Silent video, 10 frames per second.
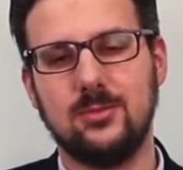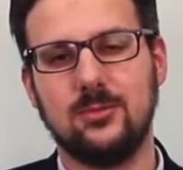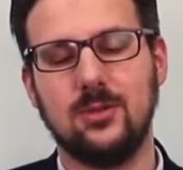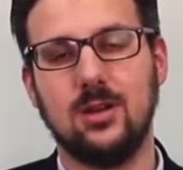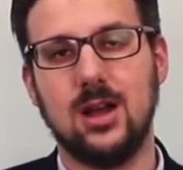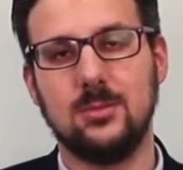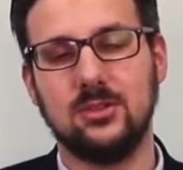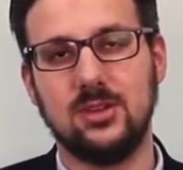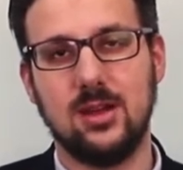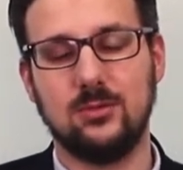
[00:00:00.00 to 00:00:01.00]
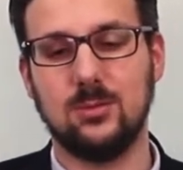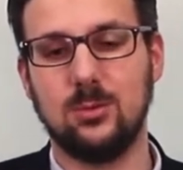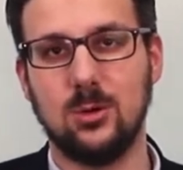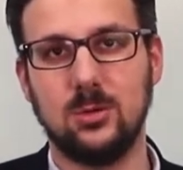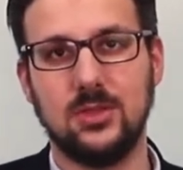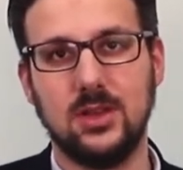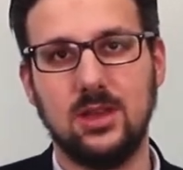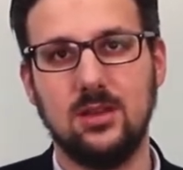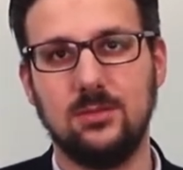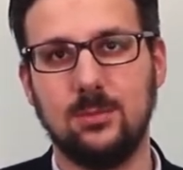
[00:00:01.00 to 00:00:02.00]
Kupfer. I'm a staff reporter at the
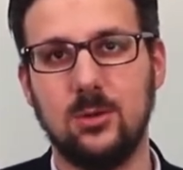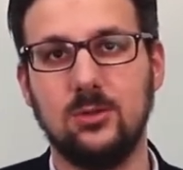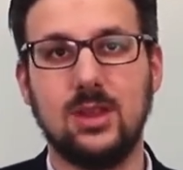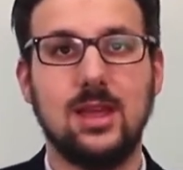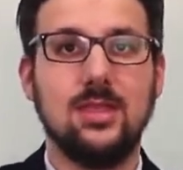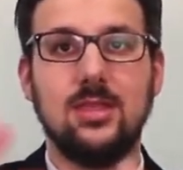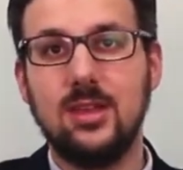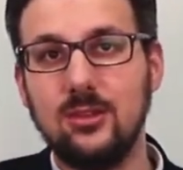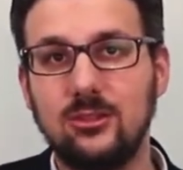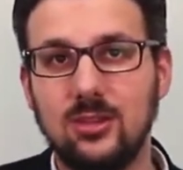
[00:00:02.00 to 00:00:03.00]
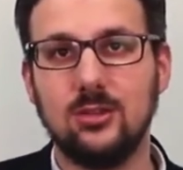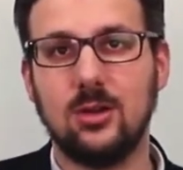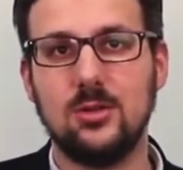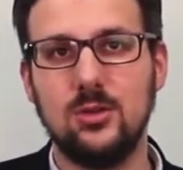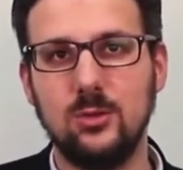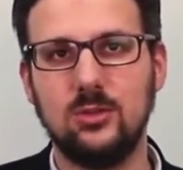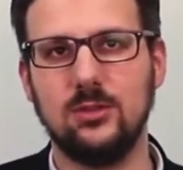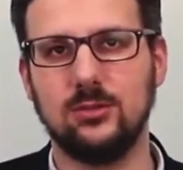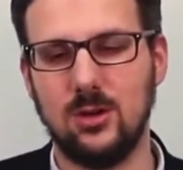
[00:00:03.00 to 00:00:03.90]
Kyiv Post, and this is our Newsy